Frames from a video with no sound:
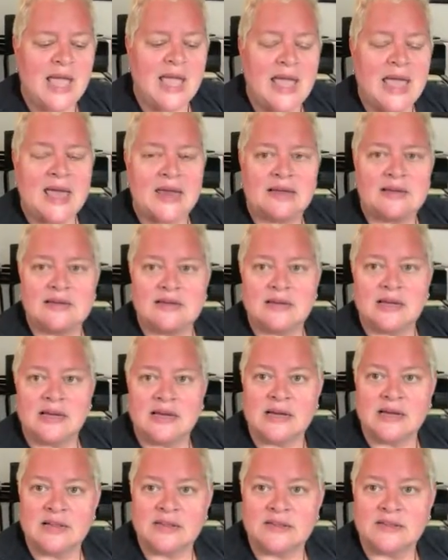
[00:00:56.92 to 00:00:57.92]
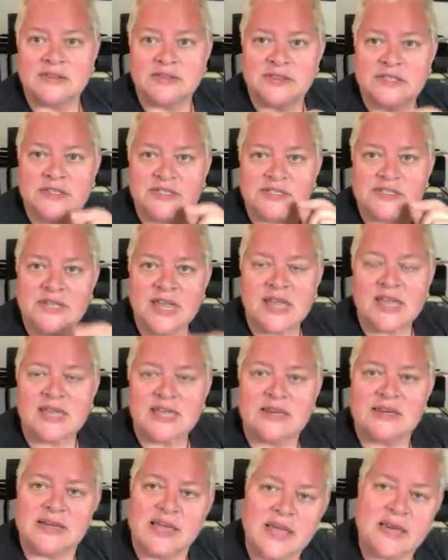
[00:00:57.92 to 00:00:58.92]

And the second,